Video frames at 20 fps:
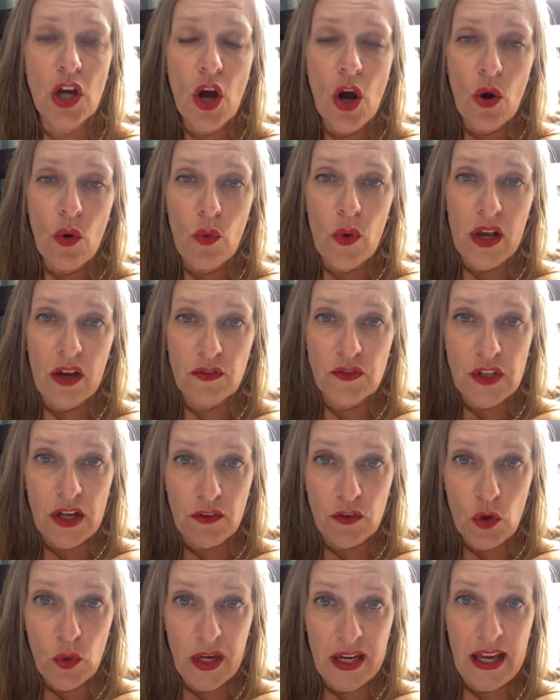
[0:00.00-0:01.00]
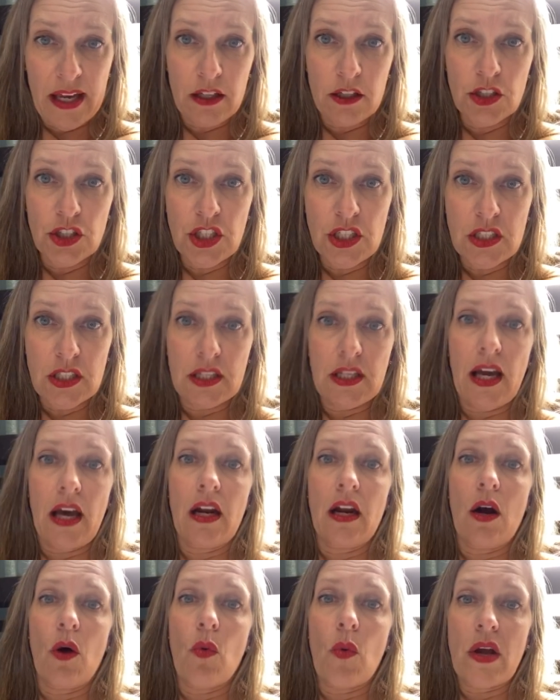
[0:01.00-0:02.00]
We have to have quick energy to get
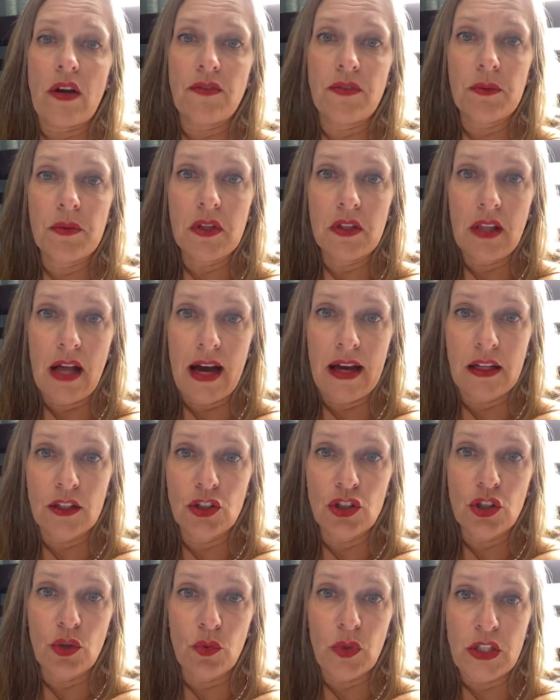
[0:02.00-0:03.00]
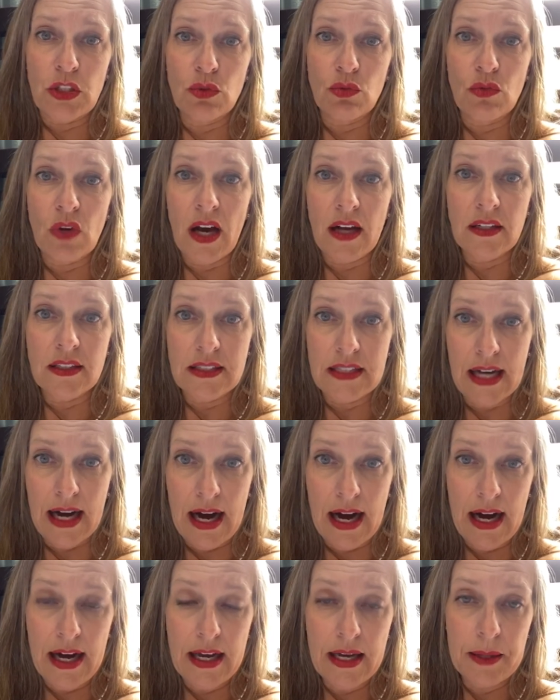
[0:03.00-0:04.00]
away from the lion so we do not
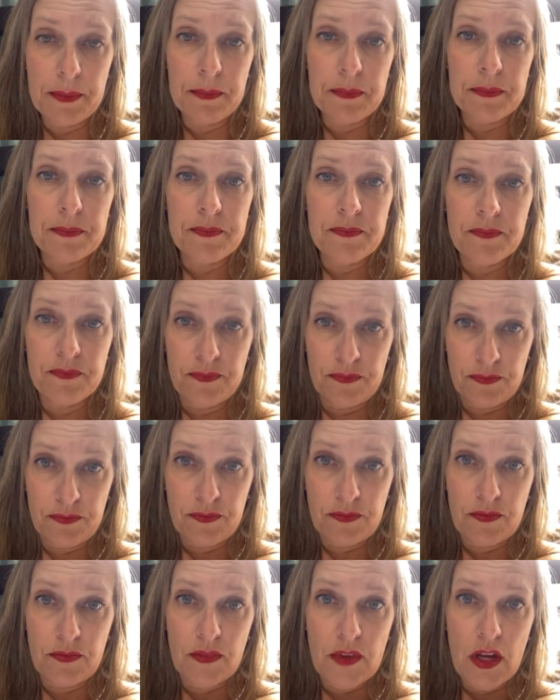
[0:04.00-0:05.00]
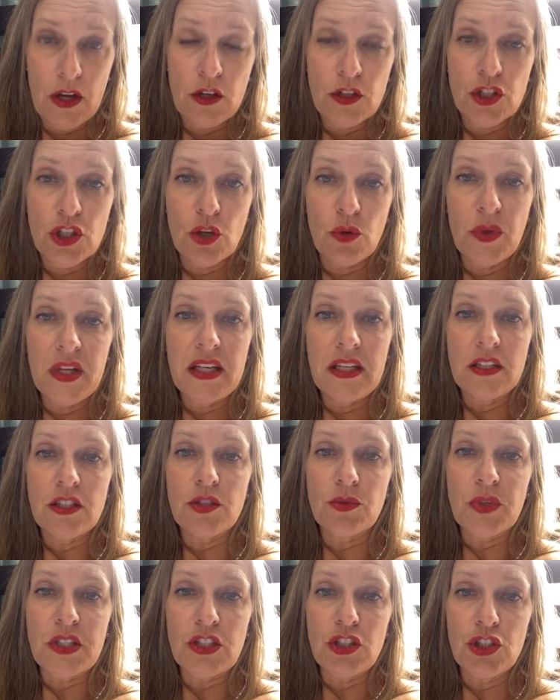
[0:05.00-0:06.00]
die. So we need to
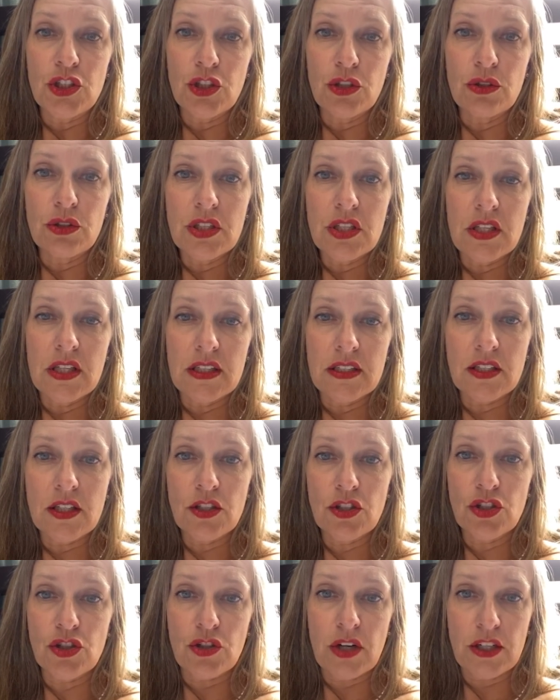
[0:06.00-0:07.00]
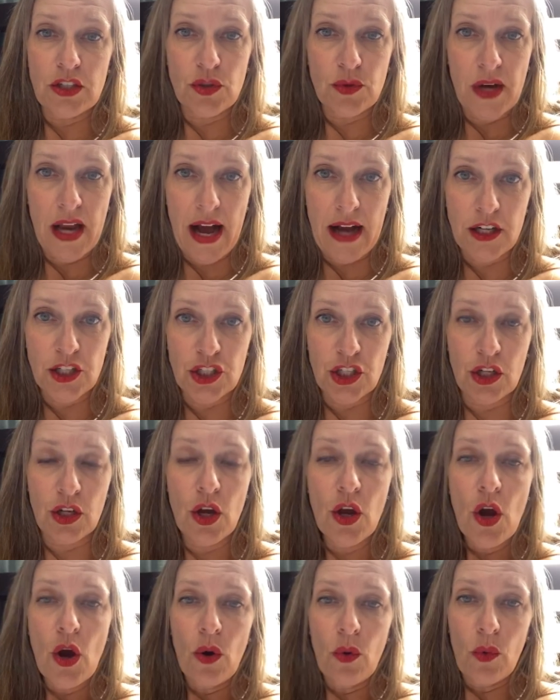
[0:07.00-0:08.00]
reduce this stress reaction
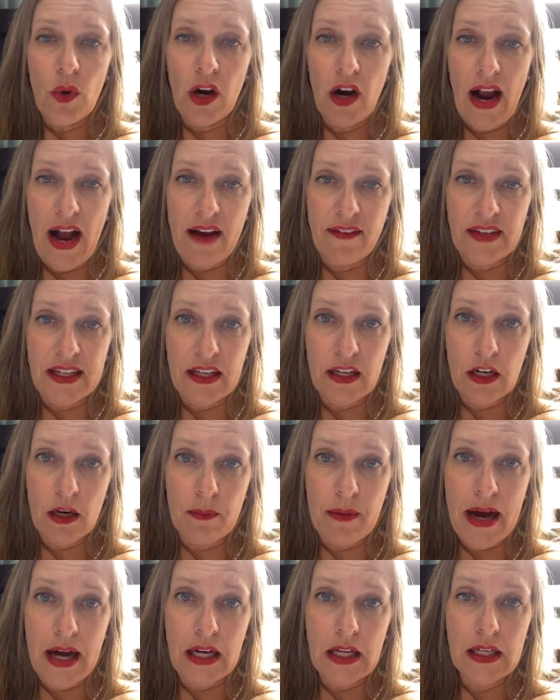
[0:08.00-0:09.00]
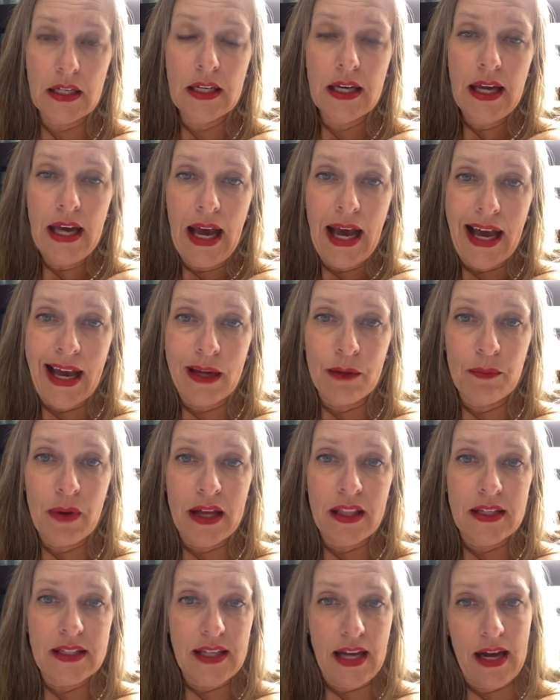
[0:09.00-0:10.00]
we're having in our body. And by the
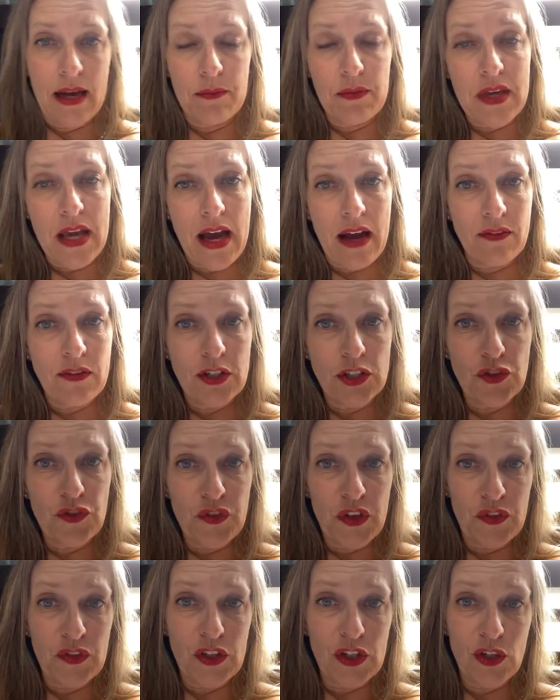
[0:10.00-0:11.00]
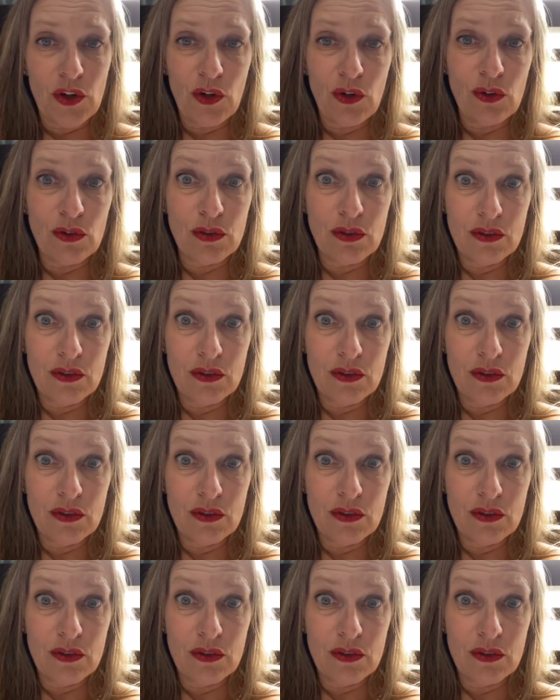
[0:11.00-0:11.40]
time the average 50-year-old